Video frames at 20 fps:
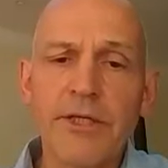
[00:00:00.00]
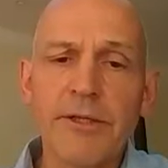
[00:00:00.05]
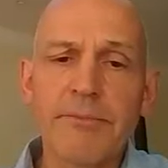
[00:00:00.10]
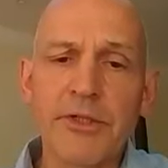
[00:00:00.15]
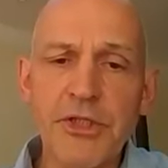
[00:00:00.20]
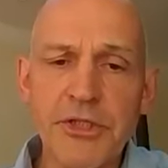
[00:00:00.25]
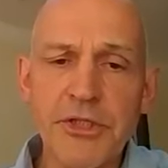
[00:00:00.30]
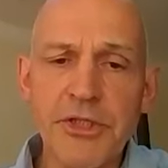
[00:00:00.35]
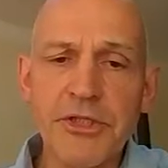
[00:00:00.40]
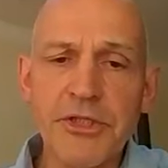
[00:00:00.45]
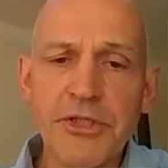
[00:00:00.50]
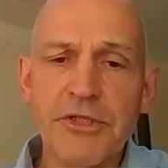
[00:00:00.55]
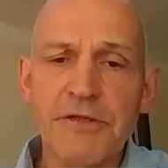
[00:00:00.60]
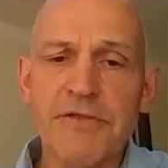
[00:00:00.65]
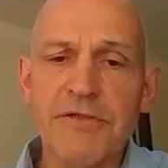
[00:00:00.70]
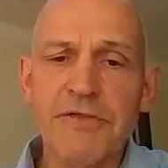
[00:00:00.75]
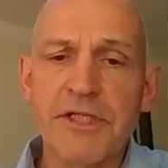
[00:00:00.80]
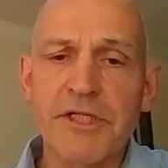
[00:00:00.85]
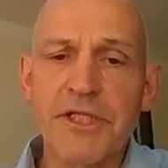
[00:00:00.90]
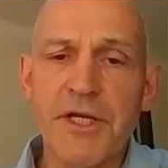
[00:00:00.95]
The producers
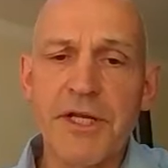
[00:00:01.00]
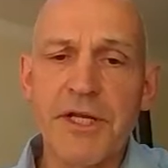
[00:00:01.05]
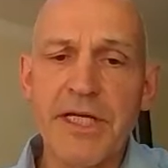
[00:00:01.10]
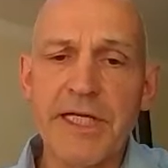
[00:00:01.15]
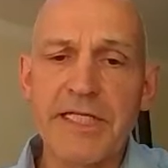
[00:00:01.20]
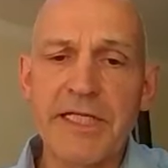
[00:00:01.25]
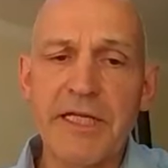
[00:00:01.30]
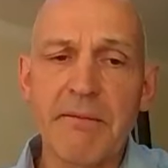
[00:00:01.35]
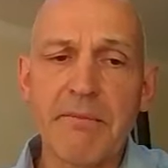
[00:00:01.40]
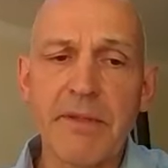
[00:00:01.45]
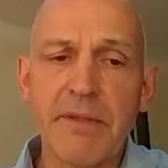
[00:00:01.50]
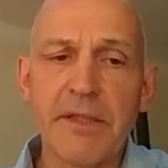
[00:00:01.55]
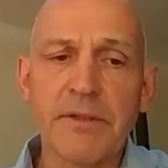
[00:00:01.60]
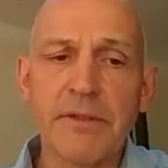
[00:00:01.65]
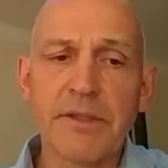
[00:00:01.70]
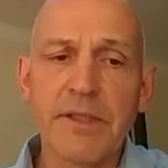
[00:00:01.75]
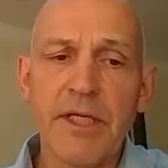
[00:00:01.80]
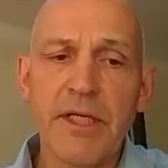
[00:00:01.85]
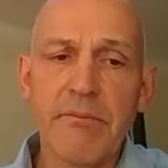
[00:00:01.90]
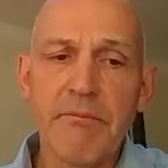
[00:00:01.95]
of synthetic
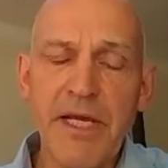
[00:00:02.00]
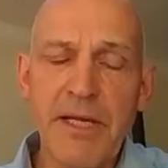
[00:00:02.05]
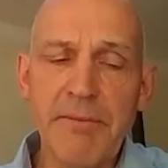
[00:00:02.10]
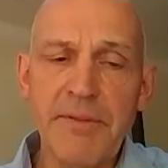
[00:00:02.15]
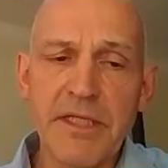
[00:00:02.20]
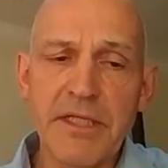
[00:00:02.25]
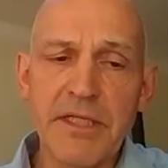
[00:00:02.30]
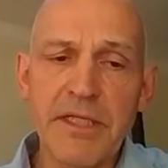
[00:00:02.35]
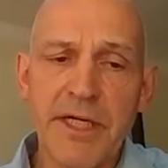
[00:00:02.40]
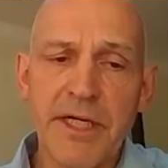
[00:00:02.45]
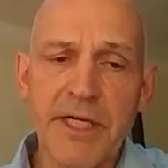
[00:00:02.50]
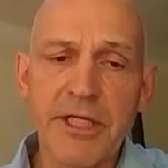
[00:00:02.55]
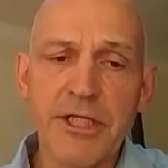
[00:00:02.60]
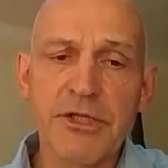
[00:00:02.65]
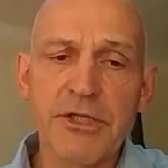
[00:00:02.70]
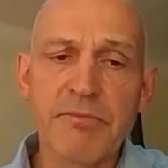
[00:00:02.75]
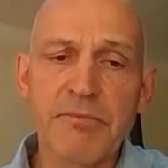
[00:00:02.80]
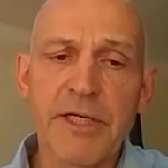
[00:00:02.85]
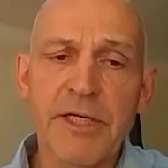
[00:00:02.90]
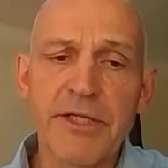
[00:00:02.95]
milk may be
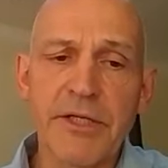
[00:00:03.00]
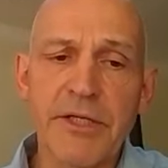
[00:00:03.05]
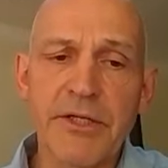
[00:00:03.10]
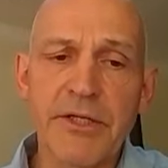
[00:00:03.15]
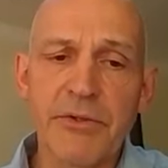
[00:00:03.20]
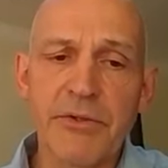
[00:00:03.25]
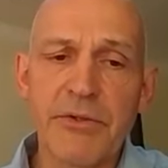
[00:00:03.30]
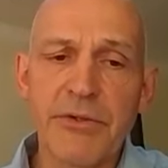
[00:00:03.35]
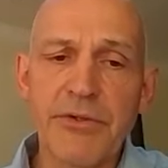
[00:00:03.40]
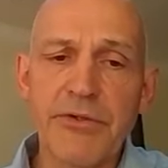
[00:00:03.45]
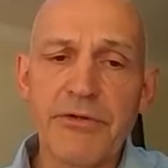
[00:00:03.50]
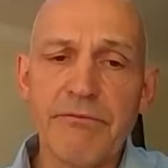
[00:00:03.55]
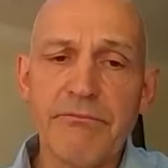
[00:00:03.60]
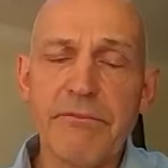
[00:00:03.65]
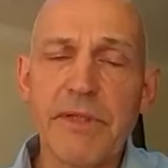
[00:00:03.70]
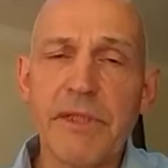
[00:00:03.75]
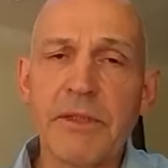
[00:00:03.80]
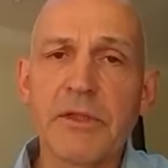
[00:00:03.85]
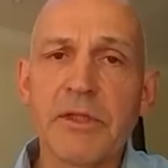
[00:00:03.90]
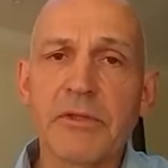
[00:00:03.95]
encouraged by the growth of
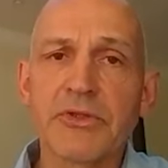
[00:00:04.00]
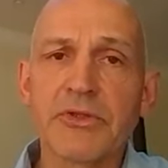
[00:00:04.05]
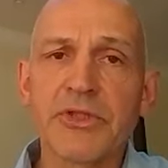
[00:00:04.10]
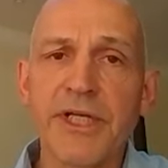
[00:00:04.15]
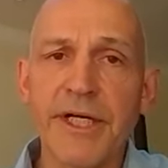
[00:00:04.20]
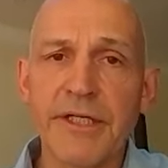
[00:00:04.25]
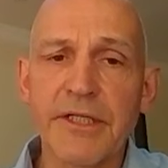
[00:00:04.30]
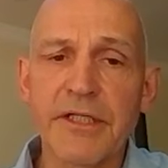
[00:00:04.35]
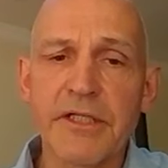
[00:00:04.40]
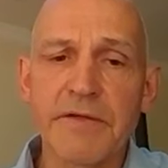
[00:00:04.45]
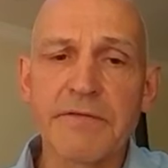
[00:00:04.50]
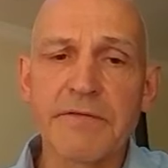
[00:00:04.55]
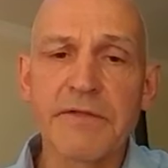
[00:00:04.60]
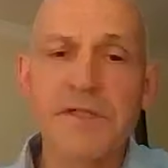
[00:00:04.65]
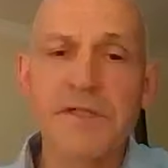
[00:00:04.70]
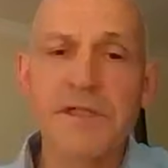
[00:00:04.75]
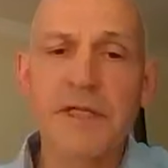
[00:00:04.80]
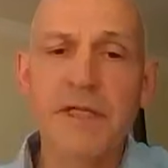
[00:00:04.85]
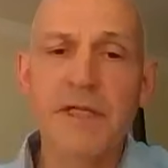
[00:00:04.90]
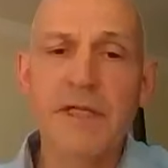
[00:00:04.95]
milk
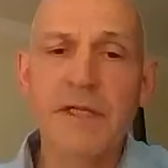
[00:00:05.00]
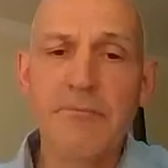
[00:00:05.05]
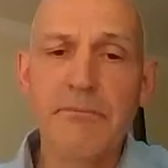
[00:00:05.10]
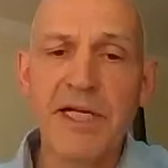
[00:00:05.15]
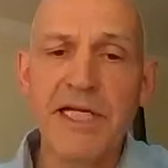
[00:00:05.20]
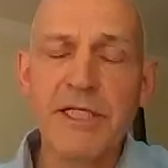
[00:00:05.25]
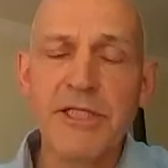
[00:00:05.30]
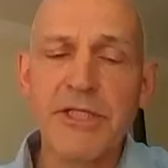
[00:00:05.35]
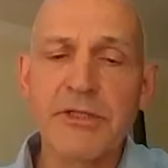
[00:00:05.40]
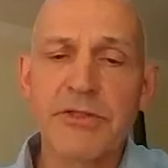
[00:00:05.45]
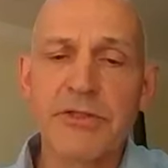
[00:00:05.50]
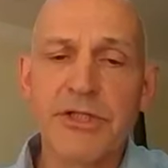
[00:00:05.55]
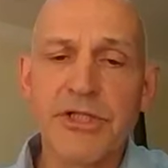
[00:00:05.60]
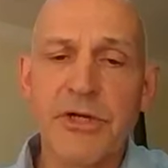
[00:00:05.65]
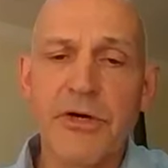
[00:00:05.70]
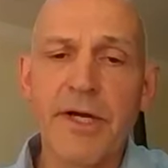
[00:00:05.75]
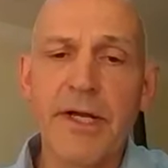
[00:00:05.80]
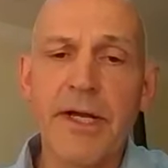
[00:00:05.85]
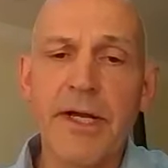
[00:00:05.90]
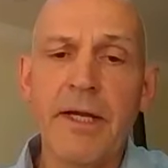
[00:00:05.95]
alternatives based on
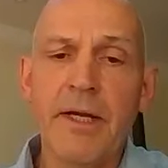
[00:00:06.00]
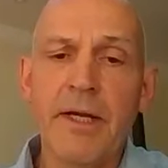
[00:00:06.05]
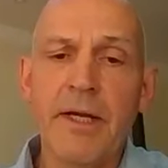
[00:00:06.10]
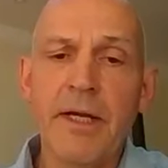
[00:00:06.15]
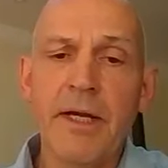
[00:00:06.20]
soy,